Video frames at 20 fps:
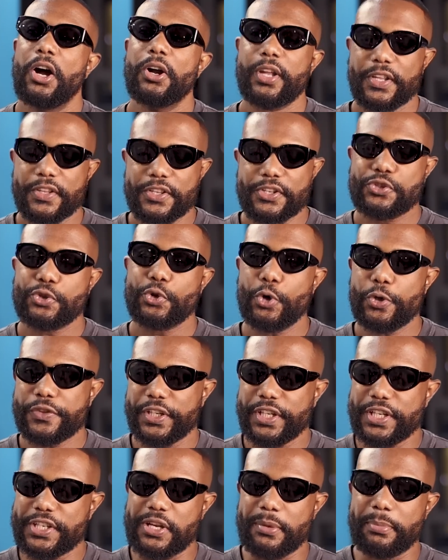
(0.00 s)
Okay, the school
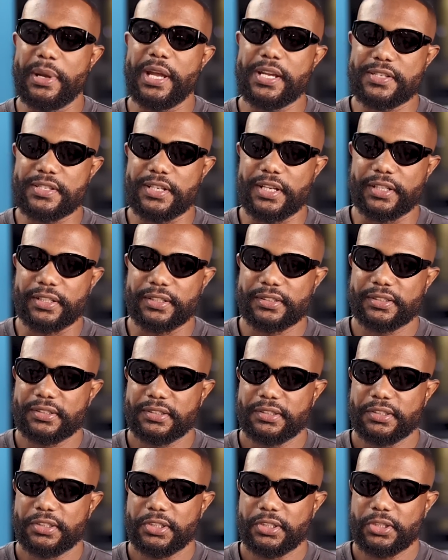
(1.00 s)
thing is amazing.
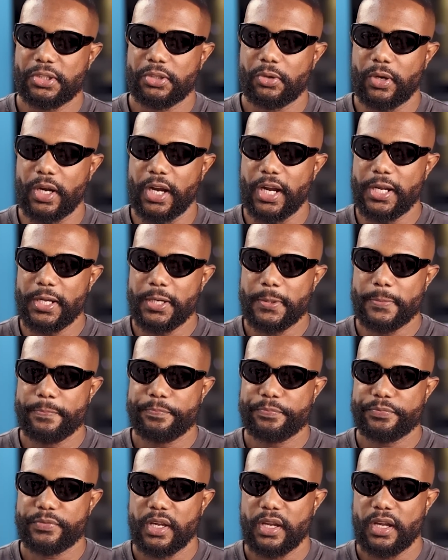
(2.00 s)
Right. Right.
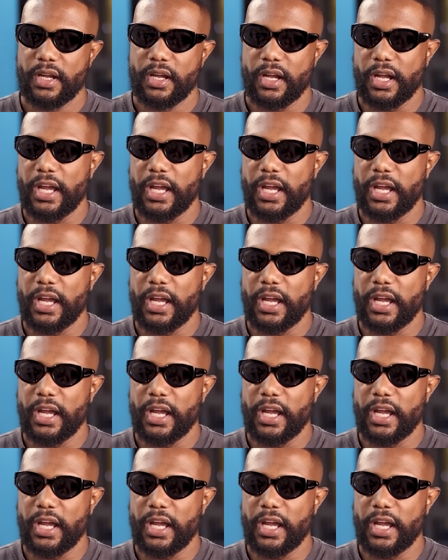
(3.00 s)
Yeah.